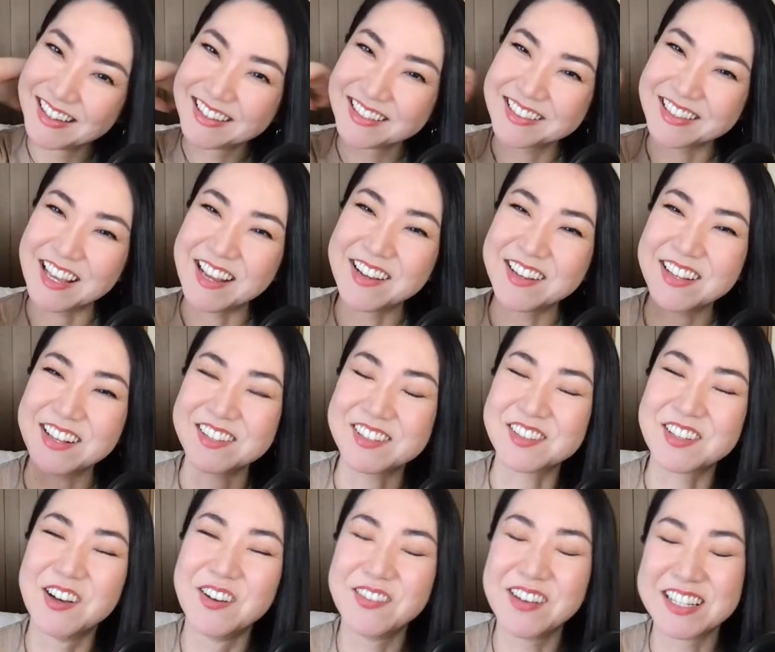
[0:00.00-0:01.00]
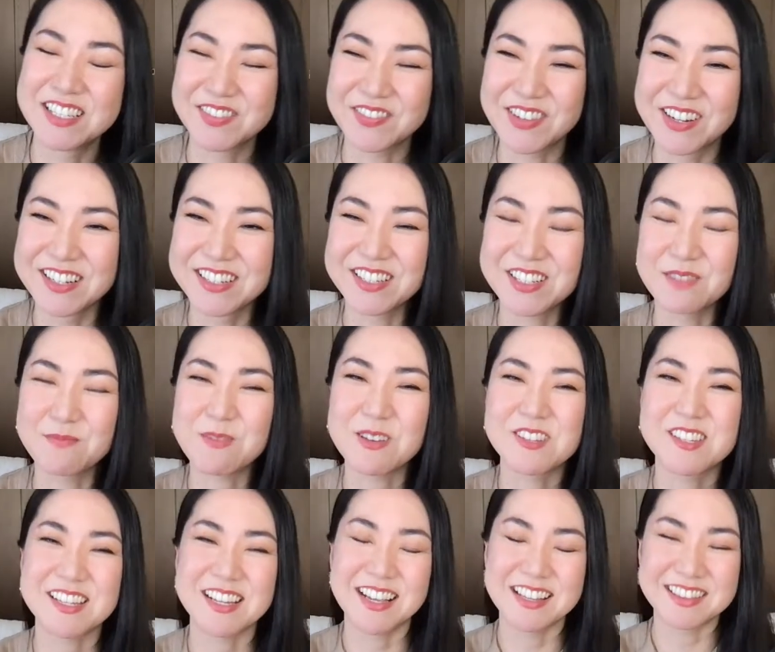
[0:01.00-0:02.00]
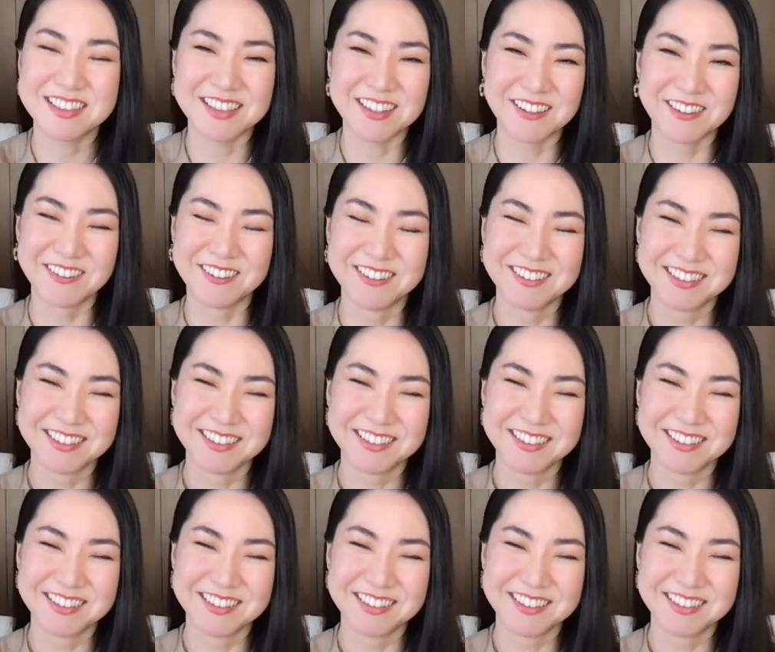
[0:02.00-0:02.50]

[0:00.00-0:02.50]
Thank you so much for the super chat, though.